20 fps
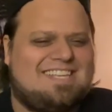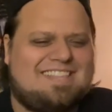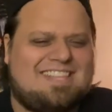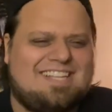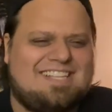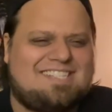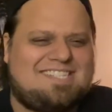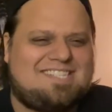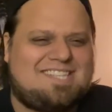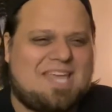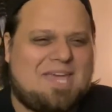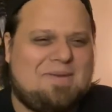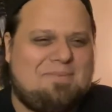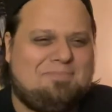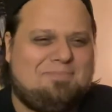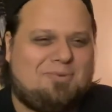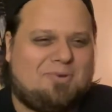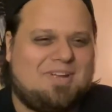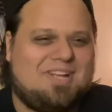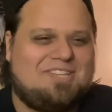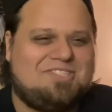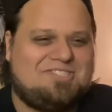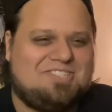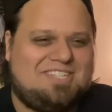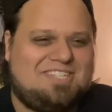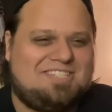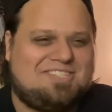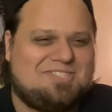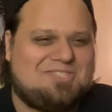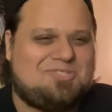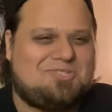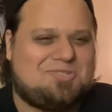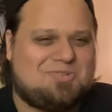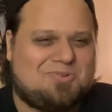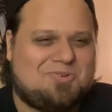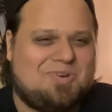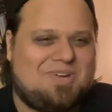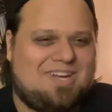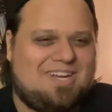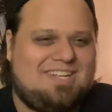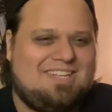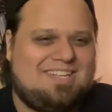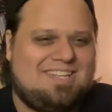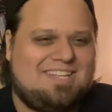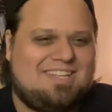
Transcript: that that same bridge that he destroyed